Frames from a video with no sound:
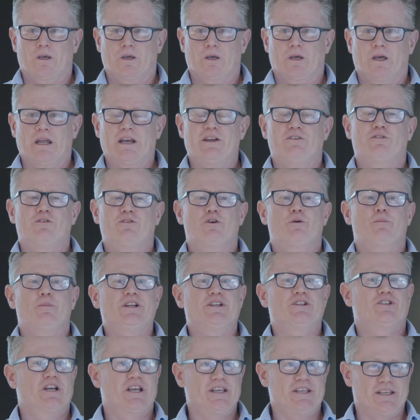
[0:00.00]
And if you're a bit
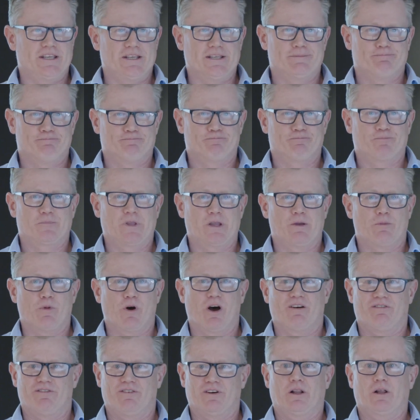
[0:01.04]
cheeky, you
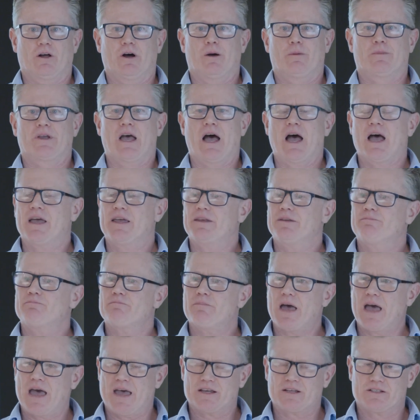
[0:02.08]
might follow up and go, hey,
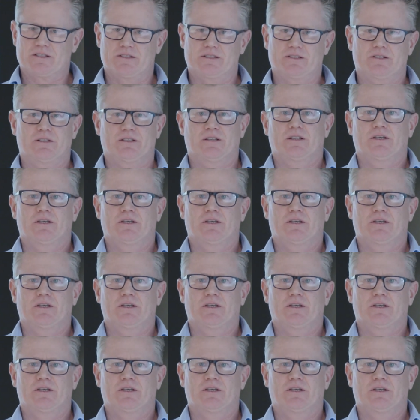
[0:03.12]
Max,